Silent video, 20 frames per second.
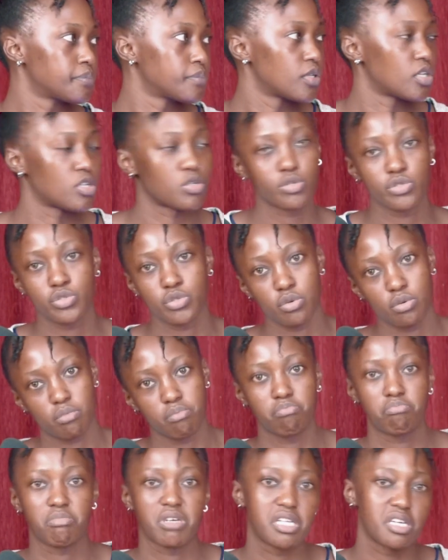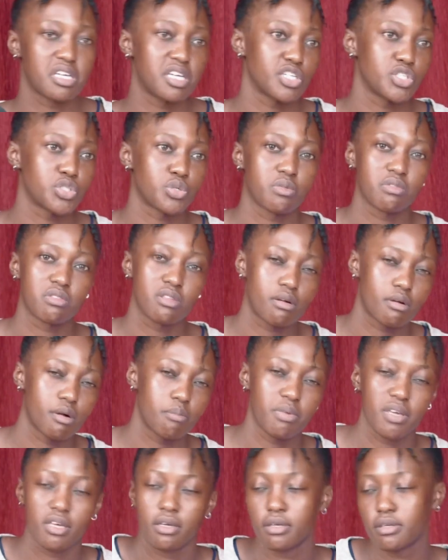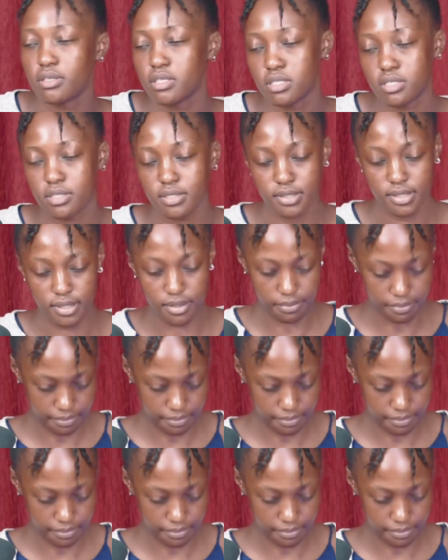and also medication, therapy, etc.